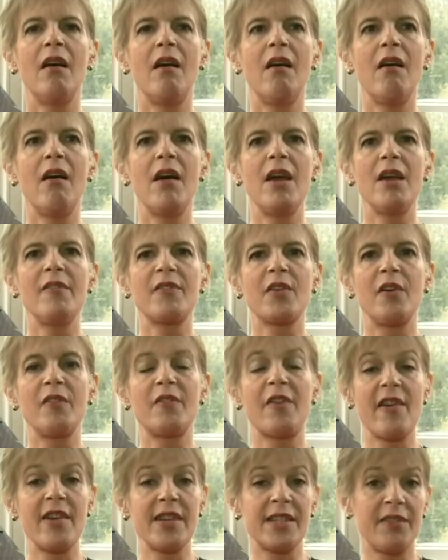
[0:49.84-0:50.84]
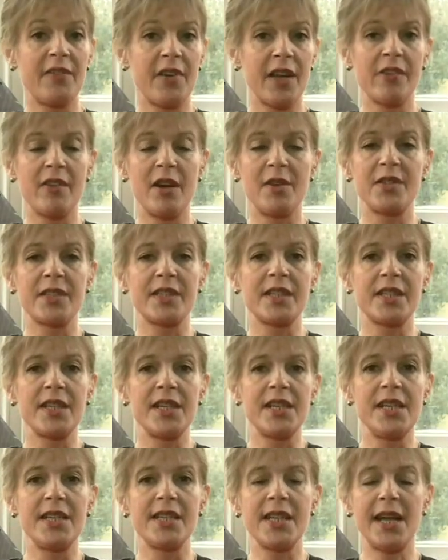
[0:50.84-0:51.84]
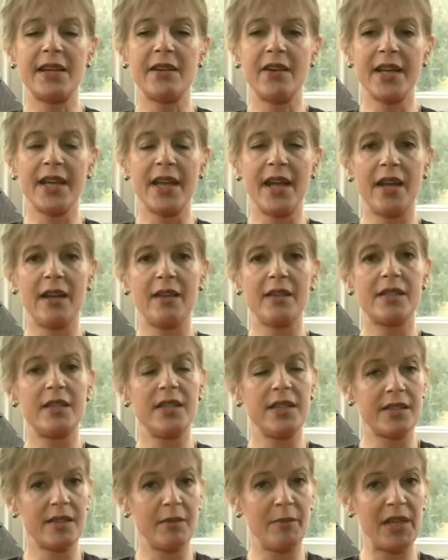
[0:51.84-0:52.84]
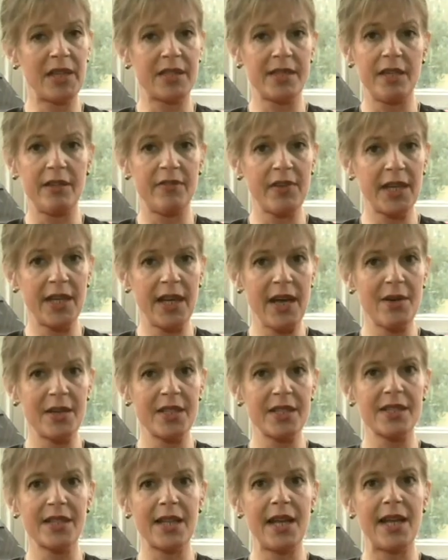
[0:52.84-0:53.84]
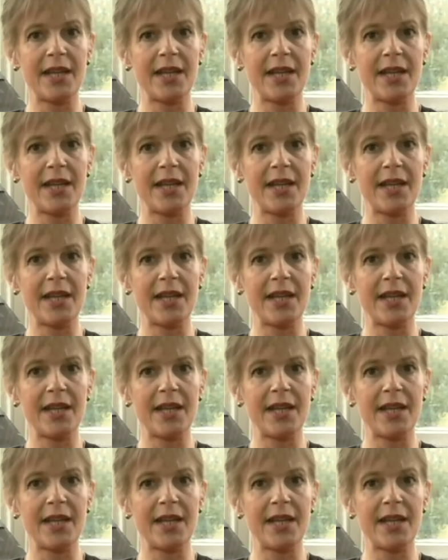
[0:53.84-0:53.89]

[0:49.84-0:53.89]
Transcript: I've got very severe Crohn's disease and I get disability living allowance